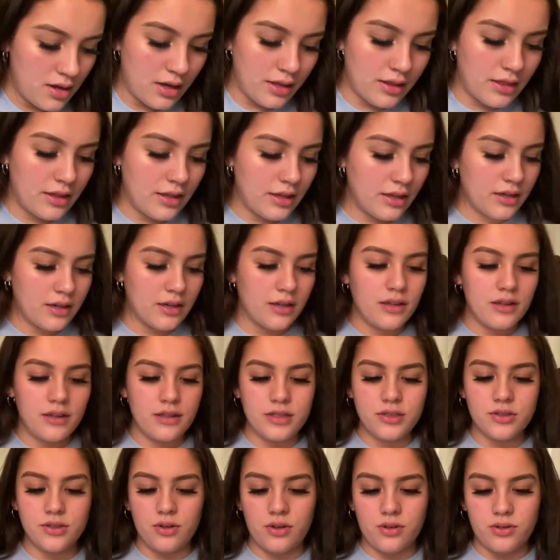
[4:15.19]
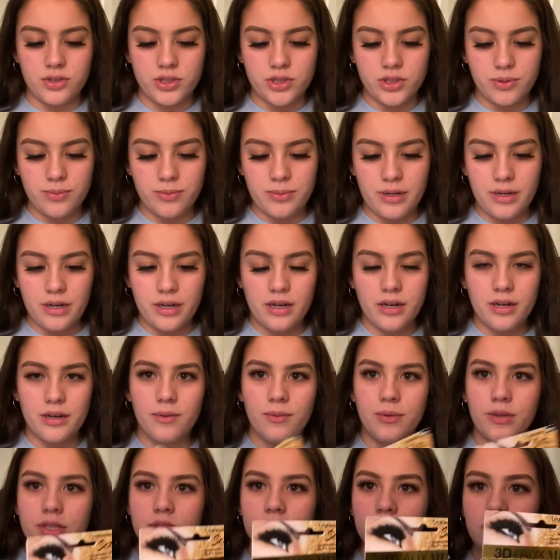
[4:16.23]
I think these are also mine,
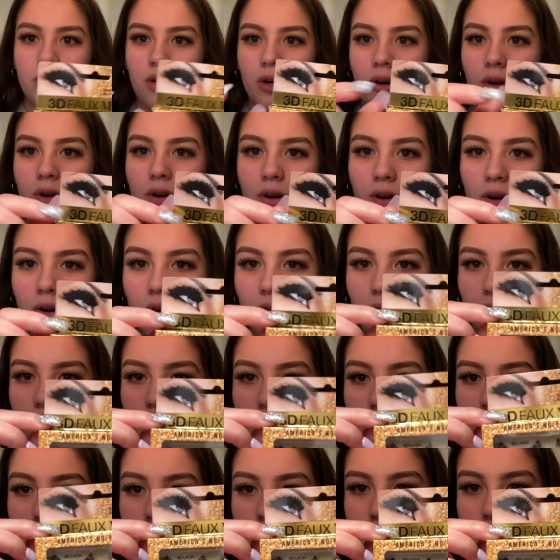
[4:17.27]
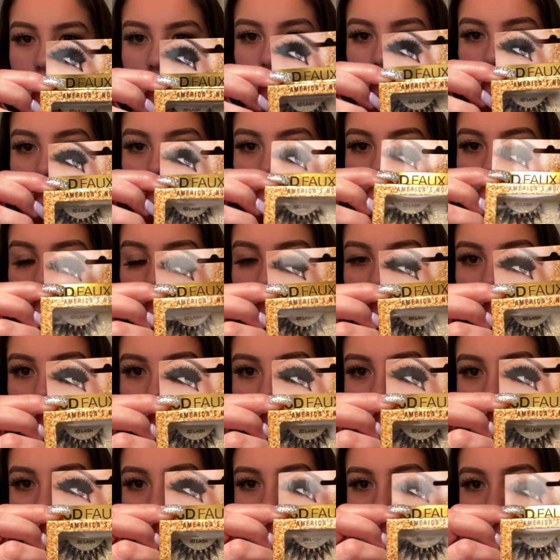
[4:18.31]
which are these very pretty